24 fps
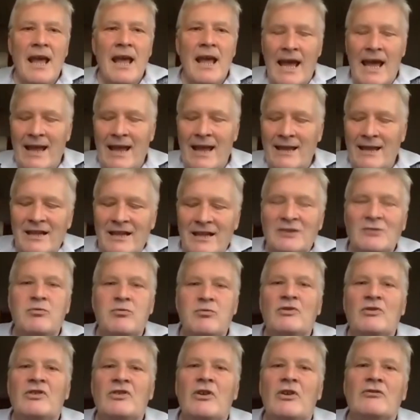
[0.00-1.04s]
And that
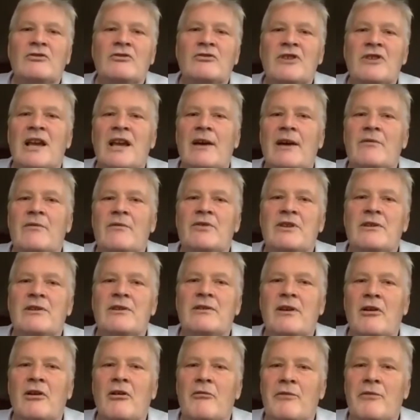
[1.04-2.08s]
was on recovery
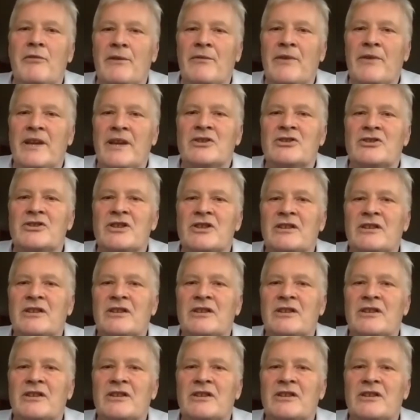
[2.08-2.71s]
of aphasia,